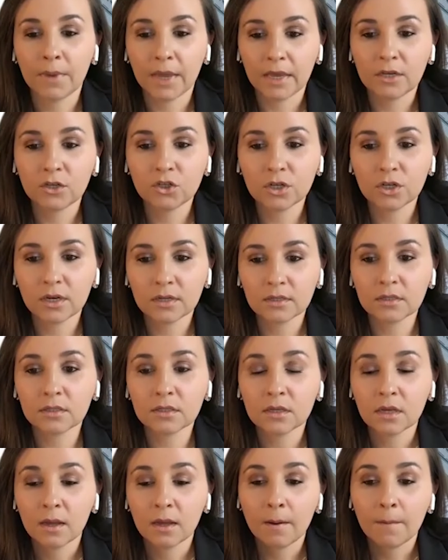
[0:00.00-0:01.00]

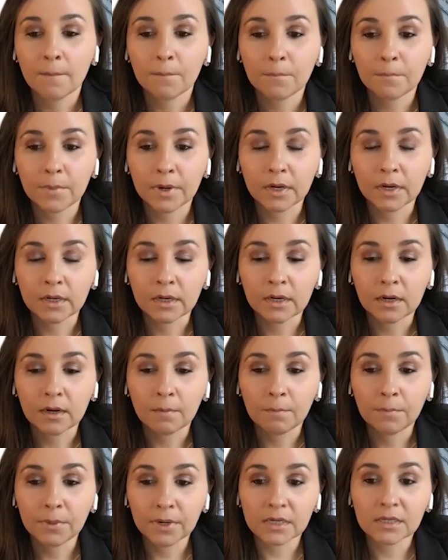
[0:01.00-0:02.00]
patients
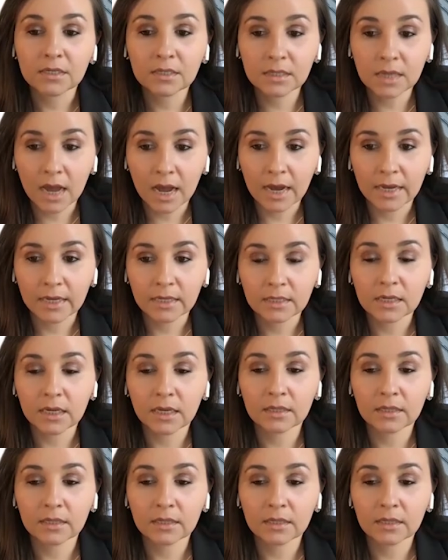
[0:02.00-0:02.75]
per site